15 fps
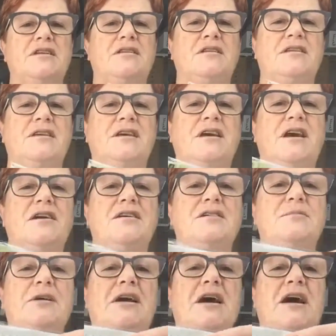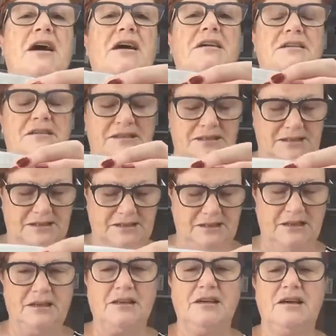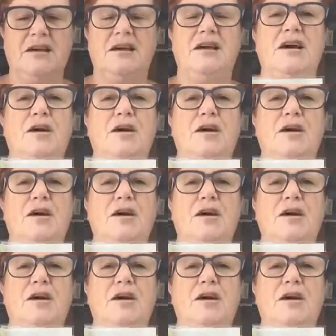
and they're going to be hard to see,